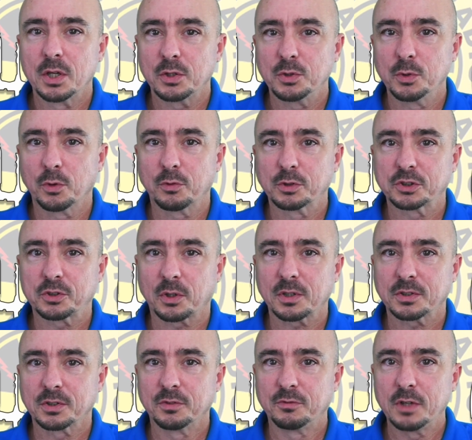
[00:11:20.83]
you'll
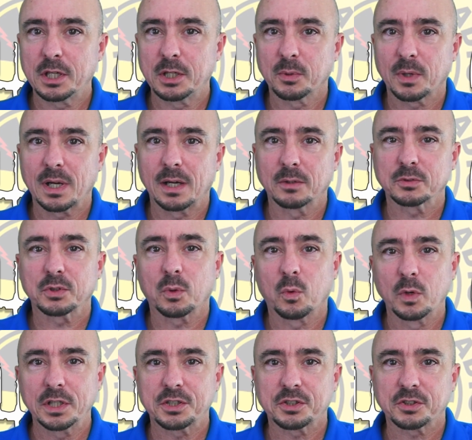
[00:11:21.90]
start to figure out
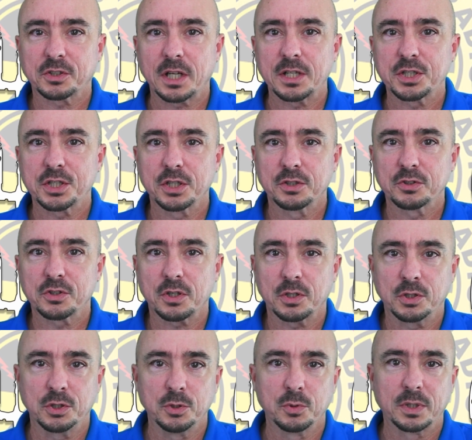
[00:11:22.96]
which stations
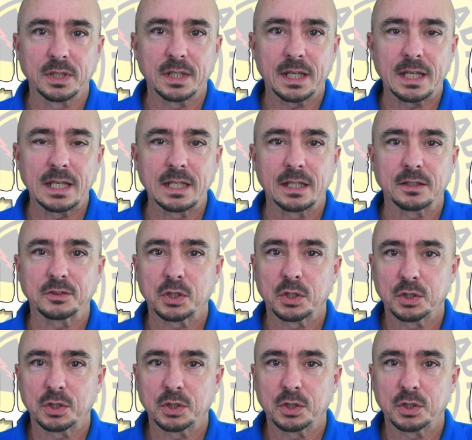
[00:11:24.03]
you can hit